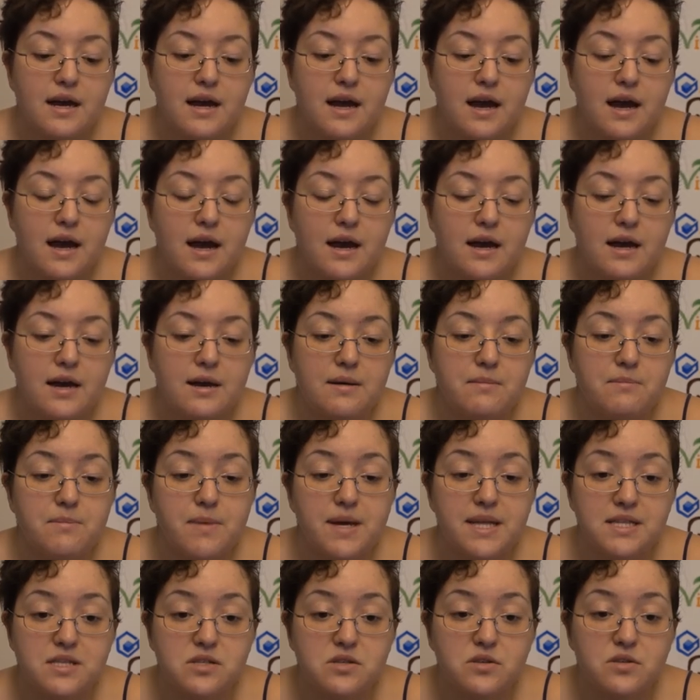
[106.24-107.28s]
a
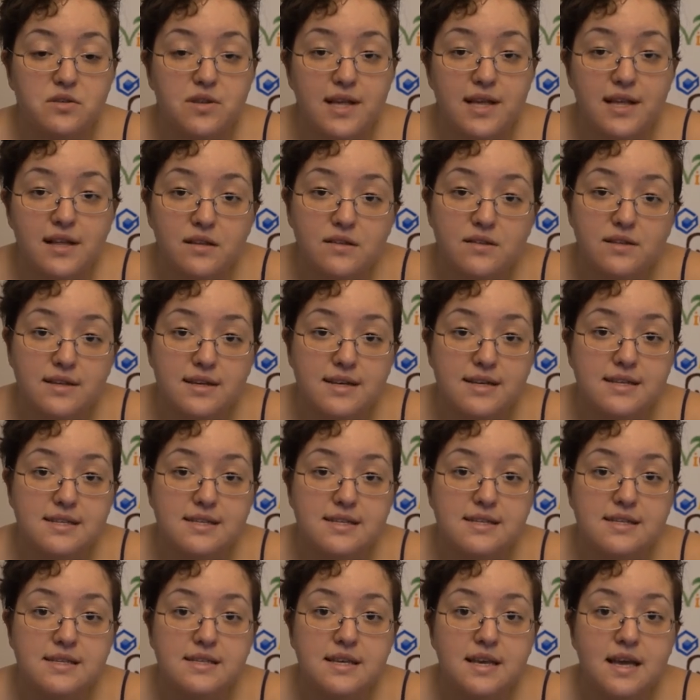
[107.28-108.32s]
mental
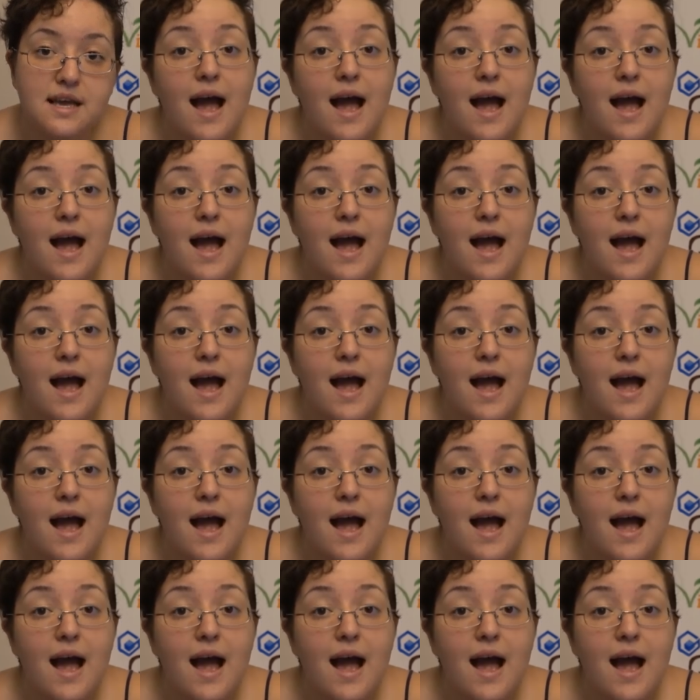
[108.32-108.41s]
illness